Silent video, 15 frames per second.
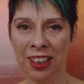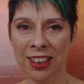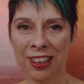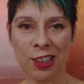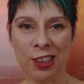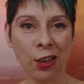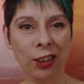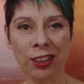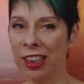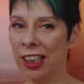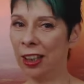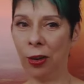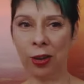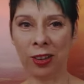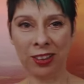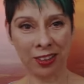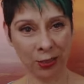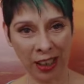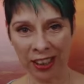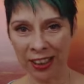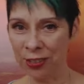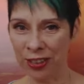So they are,
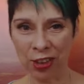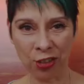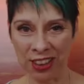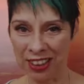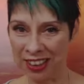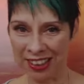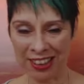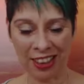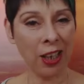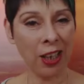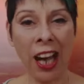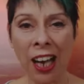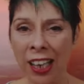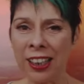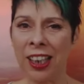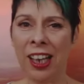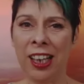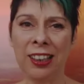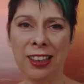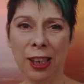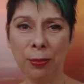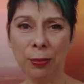right, which is high
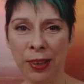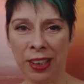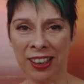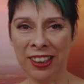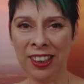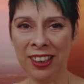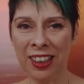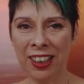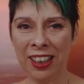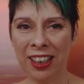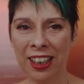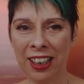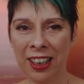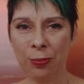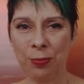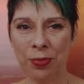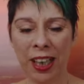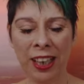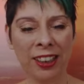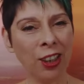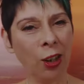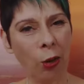number.
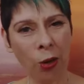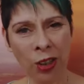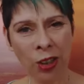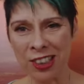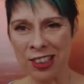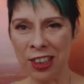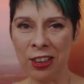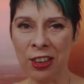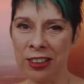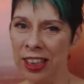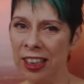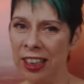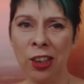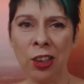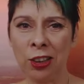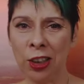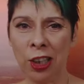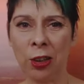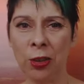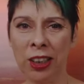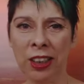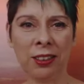And also they're not
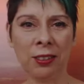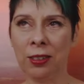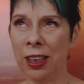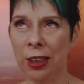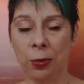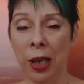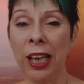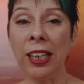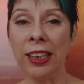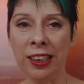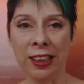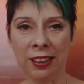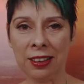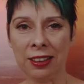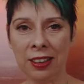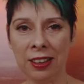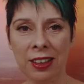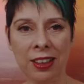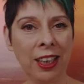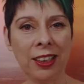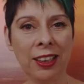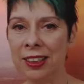going away.
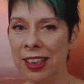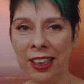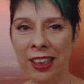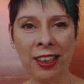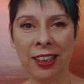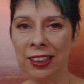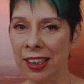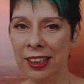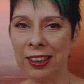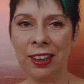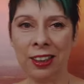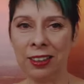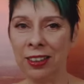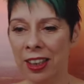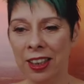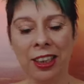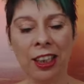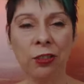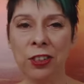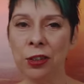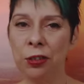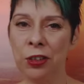
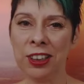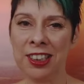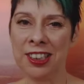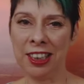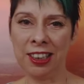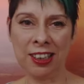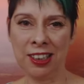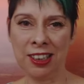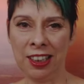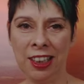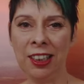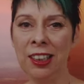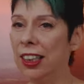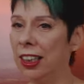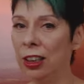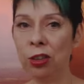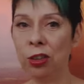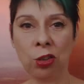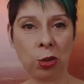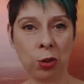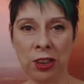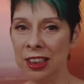Even if you're 16, in
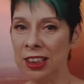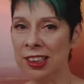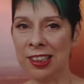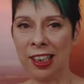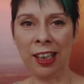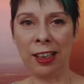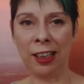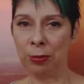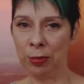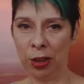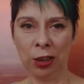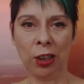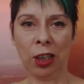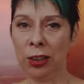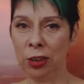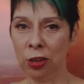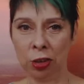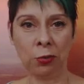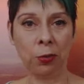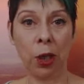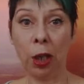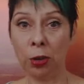2 years' time, you're going to
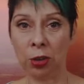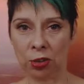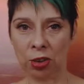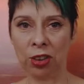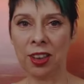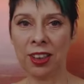vote.